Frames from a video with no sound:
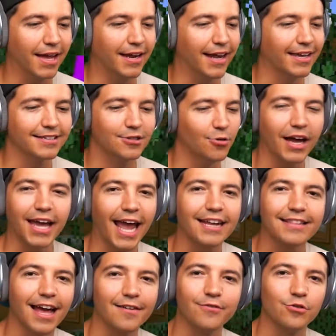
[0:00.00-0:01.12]
Man, I, dude, I
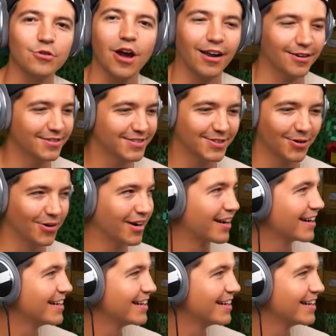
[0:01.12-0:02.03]
hate that food connoisseur.